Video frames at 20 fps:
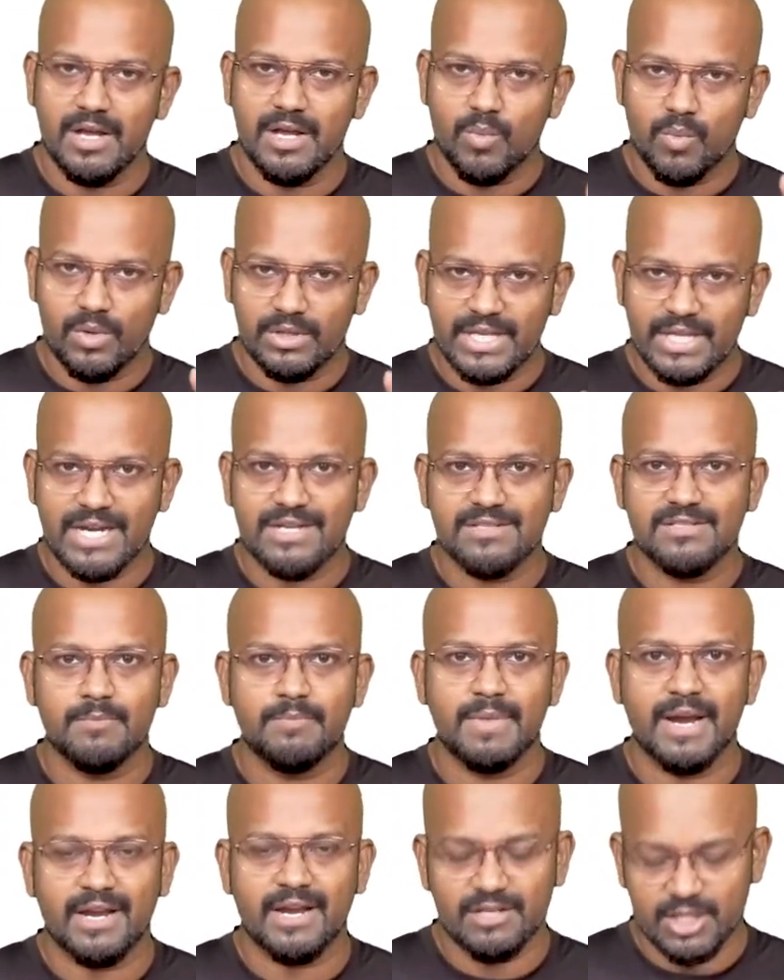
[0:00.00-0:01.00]
Well, that is the
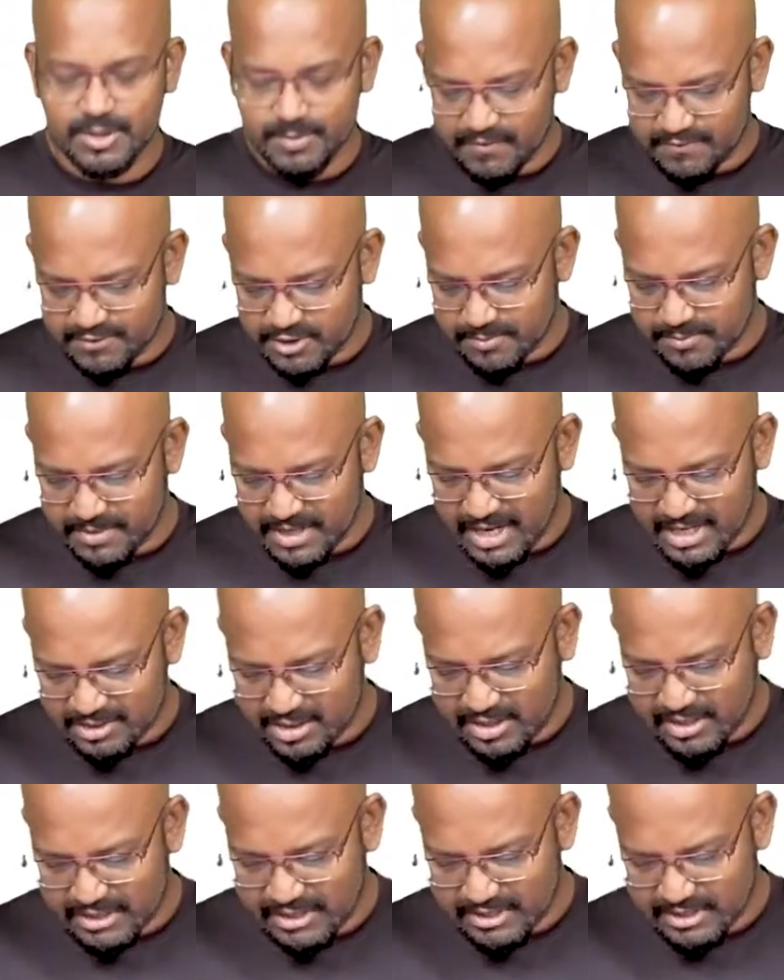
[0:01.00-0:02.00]
mechanism of triptans,
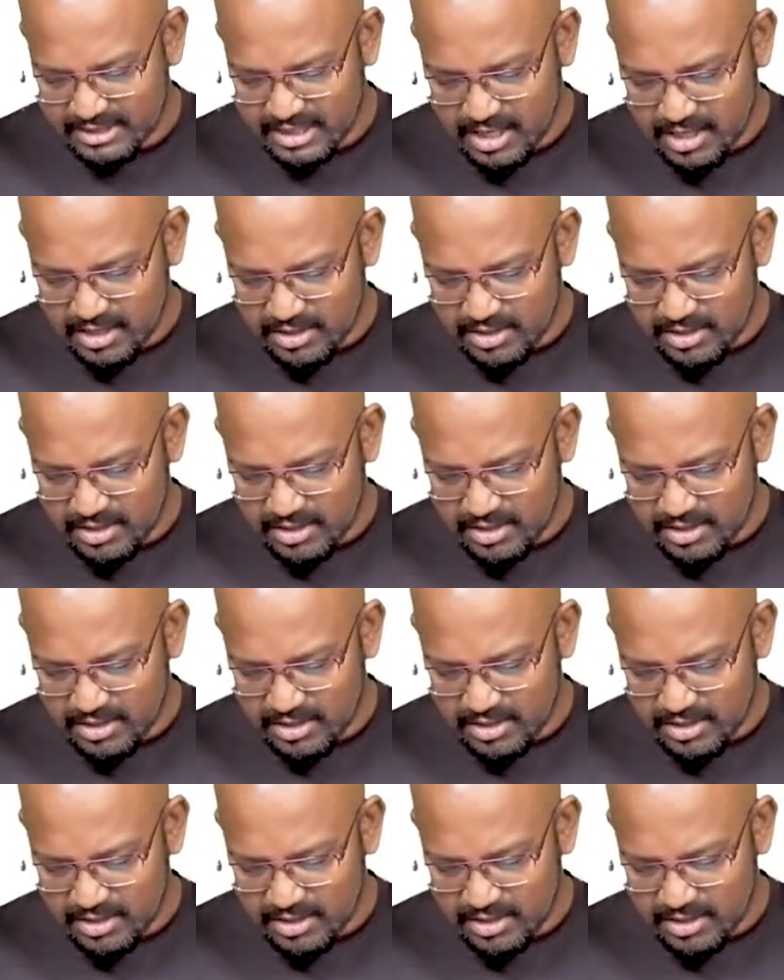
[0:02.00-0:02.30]
guys.